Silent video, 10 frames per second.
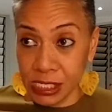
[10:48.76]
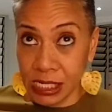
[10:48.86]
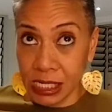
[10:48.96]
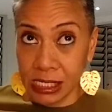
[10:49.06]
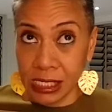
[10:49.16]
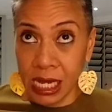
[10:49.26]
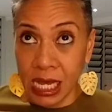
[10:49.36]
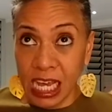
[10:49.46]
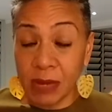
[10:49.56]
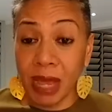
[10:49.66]
it
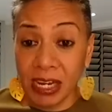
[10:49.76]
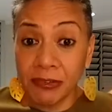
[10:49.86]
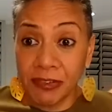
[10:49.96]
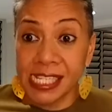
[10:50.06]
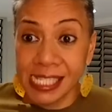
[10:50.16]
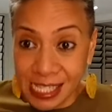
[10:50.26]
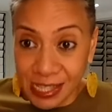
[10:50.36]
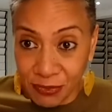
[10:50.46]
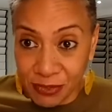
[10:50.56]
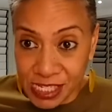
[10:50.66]
it manifests in
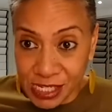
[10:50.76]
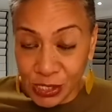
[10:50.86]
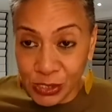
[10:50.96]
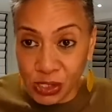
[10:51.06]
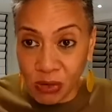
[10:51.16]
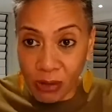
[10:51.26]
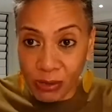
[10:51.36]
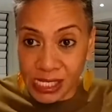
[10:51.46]
the physical. So our